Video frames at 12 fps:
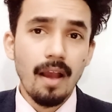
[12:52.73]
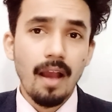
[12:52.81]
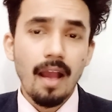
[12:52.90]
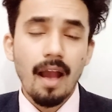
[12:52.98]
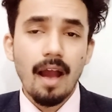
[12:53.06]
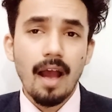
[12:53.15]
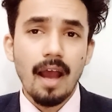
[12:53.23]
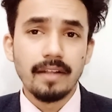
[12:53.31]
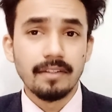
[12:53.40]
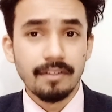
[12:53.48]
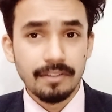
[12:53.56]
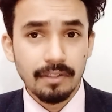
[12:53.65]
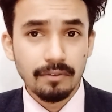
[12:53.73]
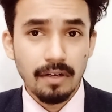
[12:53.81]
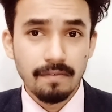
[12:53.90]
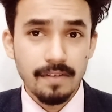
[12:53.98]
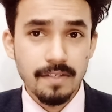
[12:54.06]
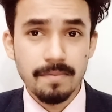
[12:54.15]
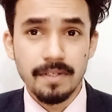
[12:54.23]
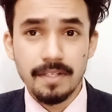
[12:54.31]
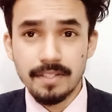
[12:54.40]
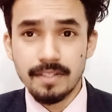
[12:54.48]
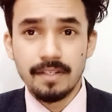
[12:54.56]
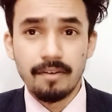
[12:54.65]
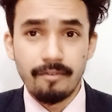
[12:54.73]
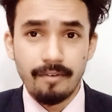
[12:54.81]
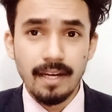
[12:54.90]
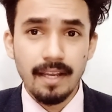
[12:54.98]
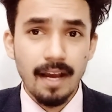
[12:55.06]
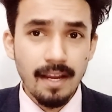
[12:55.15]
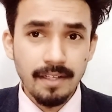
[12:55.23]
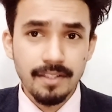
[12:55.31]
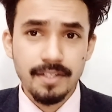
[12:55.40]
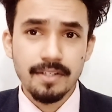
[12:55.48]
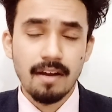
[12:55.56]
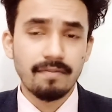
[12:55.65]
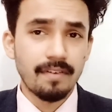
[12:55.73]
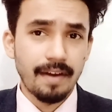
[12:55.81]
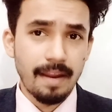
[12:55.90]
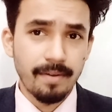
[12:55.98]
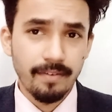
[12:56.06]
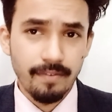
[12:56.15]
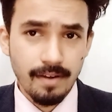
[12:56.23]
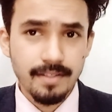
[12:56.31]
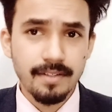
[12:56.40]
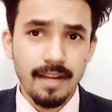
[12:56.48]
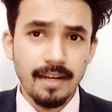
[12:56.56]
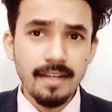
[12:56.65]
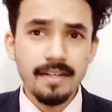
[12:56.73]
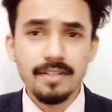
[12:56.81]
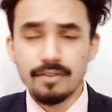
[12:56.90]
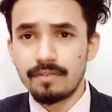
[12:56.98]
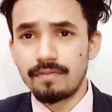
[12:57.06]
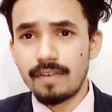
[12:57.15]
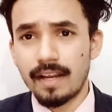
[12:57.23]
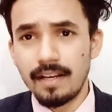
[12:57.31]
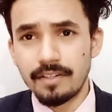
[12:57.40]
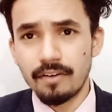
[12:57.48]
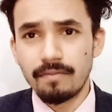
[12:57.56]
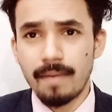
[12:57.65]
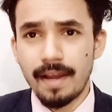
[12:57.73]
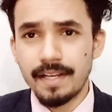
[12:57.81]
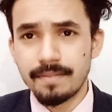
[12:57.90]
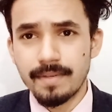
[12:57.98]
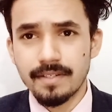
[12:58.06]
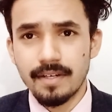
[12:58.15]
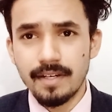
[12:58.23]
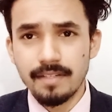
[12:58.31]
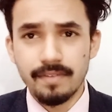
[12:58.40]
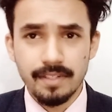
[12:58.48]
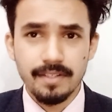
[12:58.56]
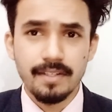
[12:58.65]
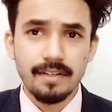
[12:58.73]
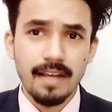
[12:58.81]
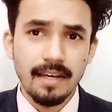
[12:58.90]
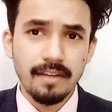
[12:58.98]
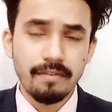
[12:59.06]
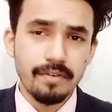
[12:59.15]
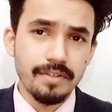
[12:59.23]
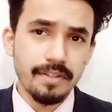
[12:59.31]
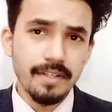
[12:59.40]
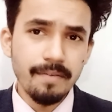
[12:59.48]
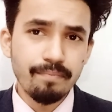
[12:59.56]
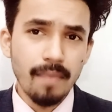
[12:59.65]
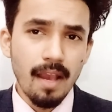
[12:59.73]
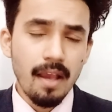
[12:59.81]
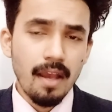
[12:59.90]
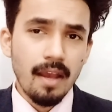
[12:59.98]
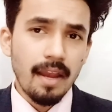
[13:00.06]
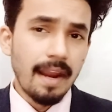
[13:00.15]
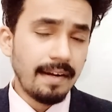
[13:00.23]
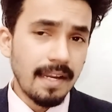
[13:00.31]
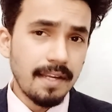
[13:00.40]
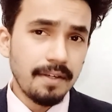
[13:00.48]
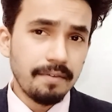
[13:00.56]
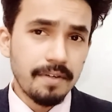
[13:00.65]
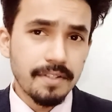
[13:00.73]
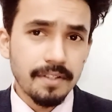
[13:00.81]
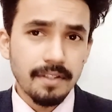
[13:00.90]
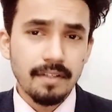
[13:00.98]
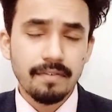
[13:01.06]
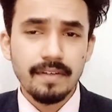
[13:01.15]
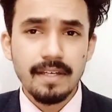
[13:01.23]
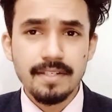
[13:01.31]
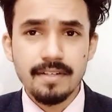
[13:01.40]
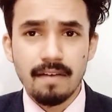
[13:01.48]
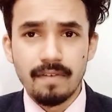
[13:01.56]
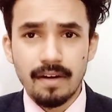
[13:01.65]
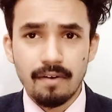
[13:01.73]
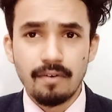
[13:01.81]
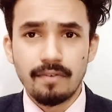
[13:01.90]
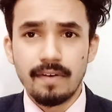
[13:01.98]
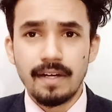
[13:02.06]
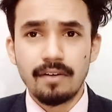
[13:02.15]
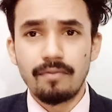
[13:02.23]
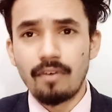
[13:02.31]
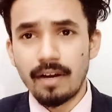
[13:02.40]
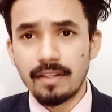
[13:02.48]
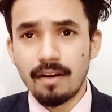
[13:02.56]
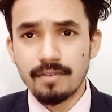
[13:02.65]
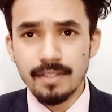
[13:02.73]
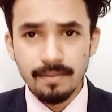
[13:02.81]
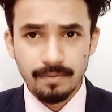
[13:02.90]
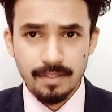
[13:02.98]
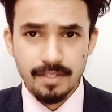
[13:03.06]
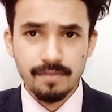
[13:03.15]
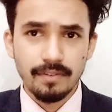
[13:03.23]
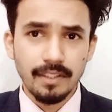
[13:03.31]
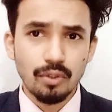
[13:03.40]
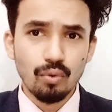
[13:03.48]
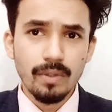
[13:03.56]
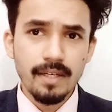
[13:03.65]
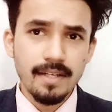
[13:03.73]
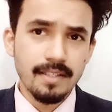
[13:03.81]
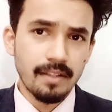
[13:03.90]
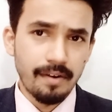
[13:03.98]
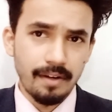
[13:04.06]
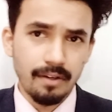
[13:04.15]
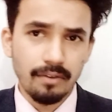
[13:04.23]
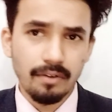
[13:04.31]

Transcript: and the return on investment is really high just after MFS Delhi so Faculty of Management Studies which is in Delhi University in Delhi University the fee is somewhere around 20 to 40,000 this is for the two years and the return on